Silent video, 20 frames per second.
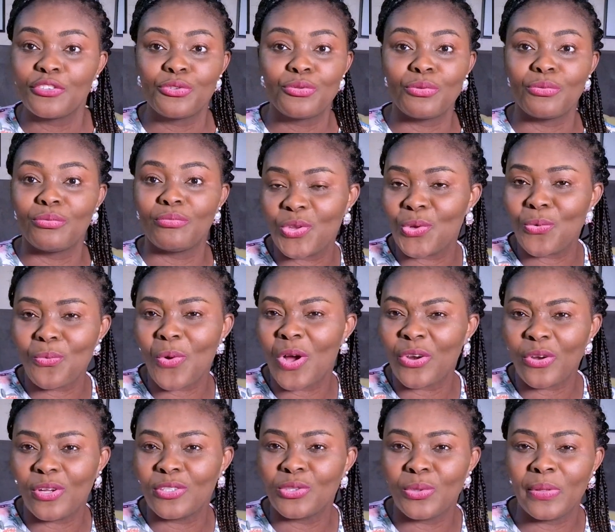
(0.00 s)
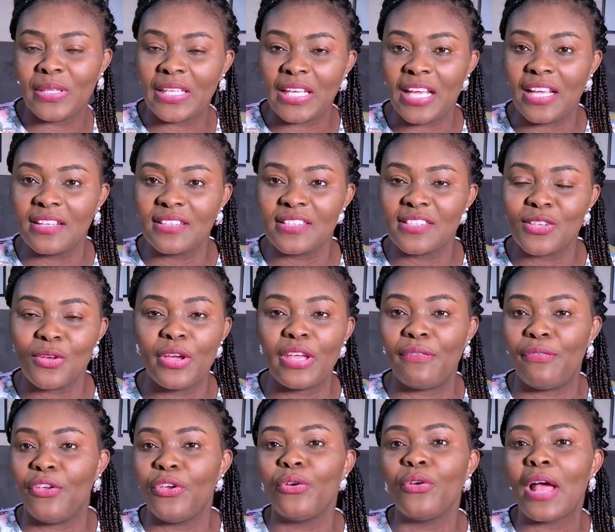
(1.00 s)
to do one or two things. So
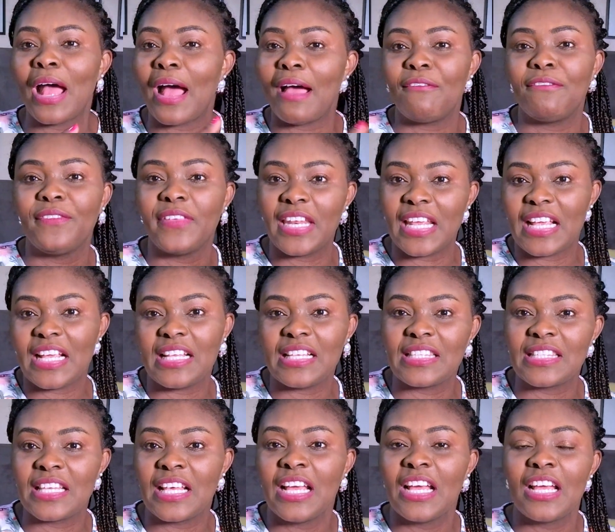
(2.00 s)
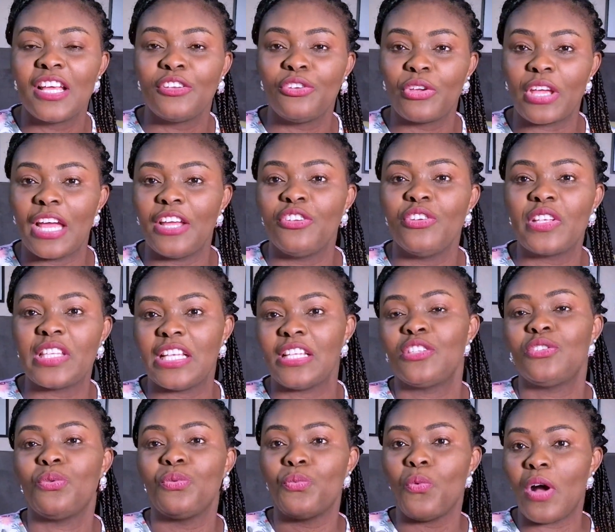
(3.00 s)
if you have this, you can use it
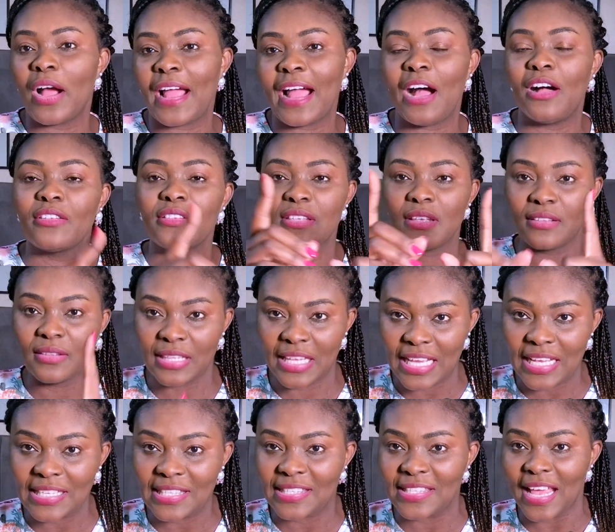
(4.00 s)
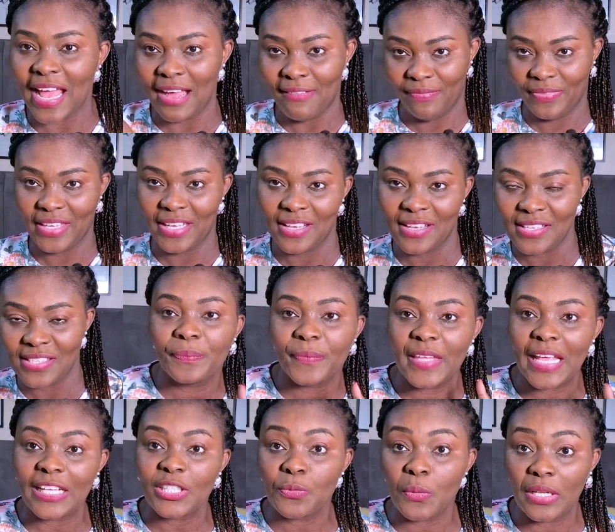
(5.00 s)
to work out this and this.
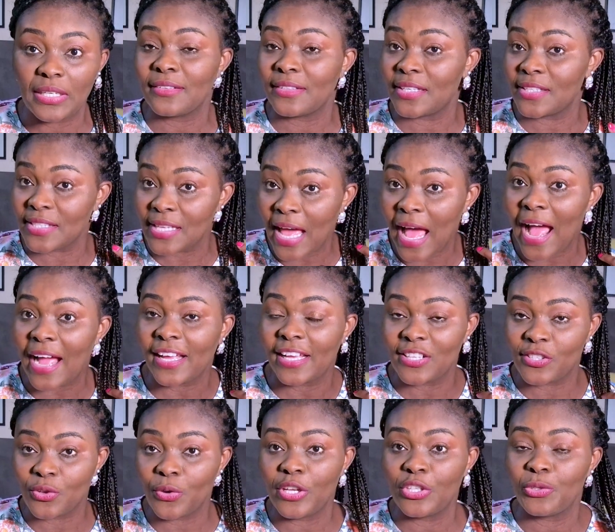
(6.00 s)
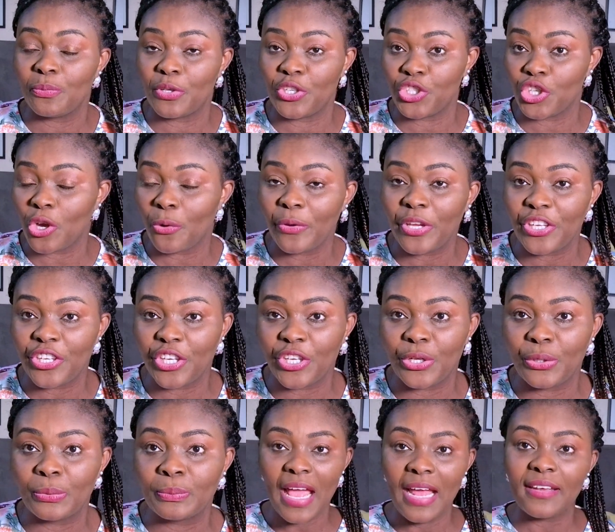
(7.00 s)
That's what this hack is going to be showing
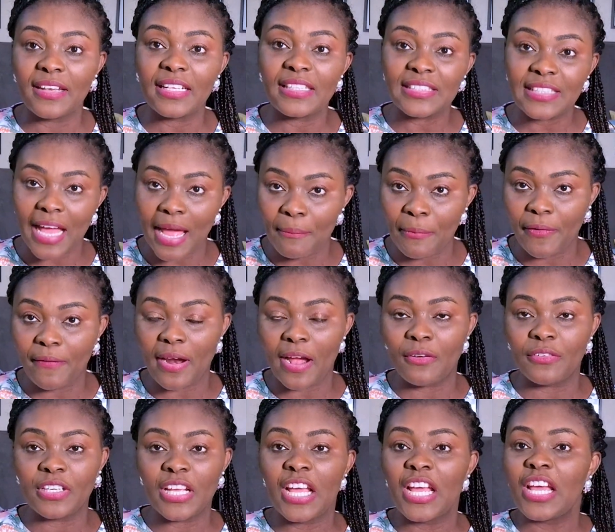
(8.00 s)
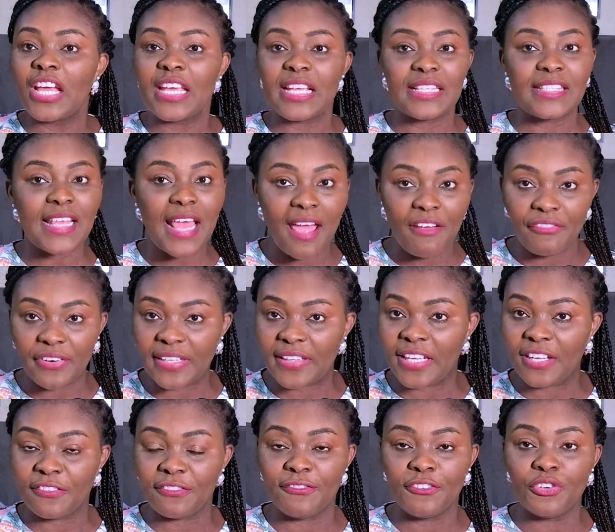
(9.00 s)
you. And this time around, it's
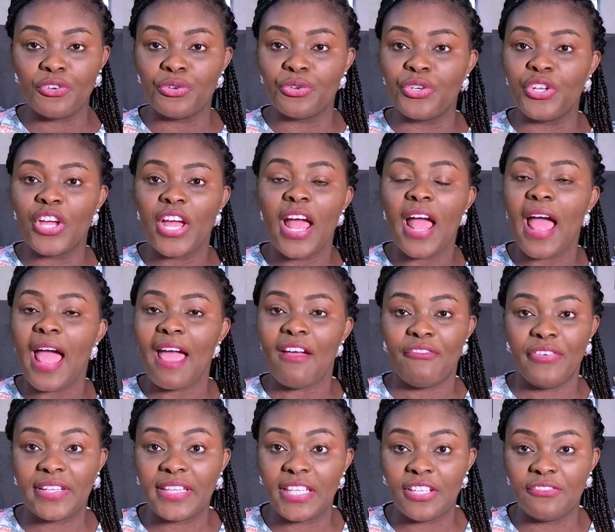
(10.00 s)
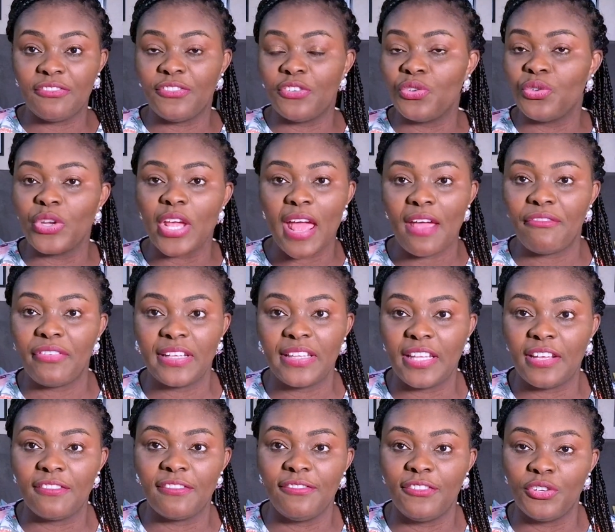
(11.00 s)
everything food, everything food,
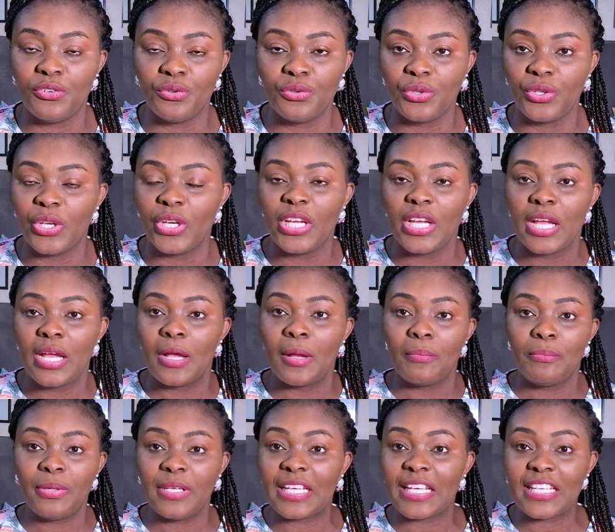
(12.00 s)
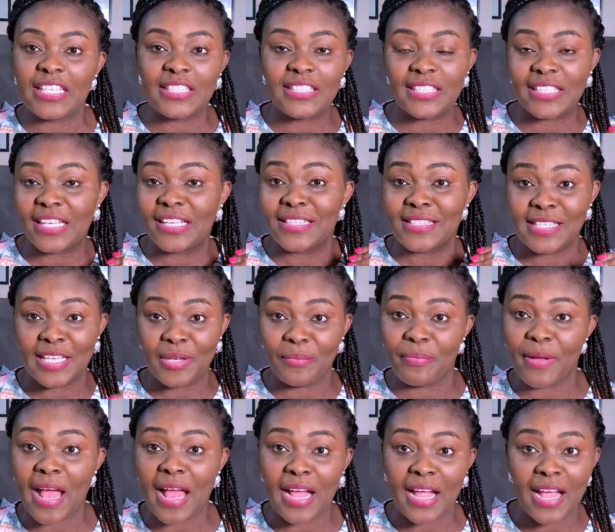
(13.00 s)
everything food. Please sit
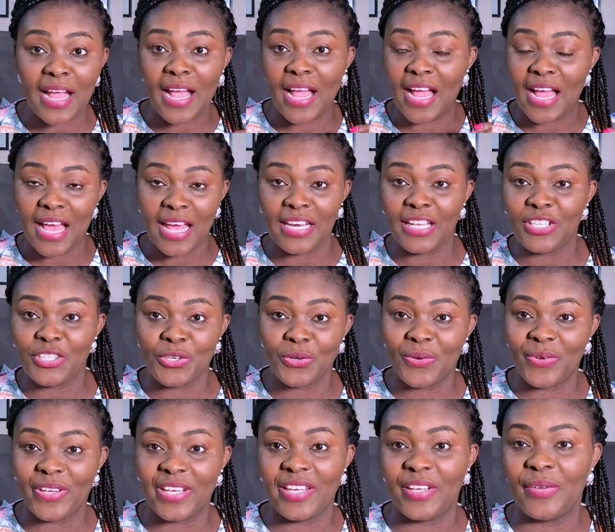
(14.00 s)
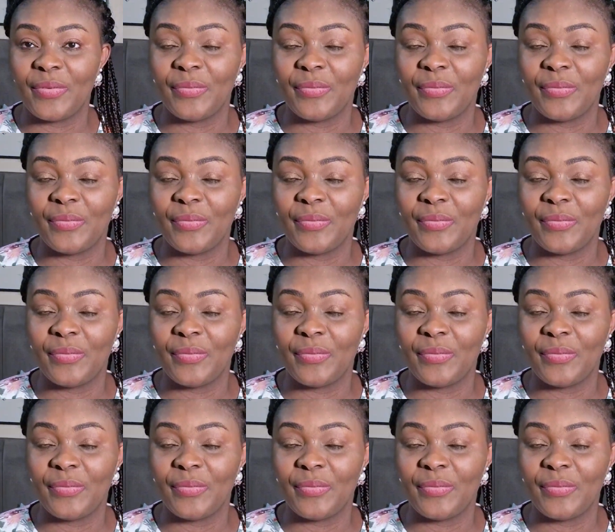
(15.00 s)
back and enjoy.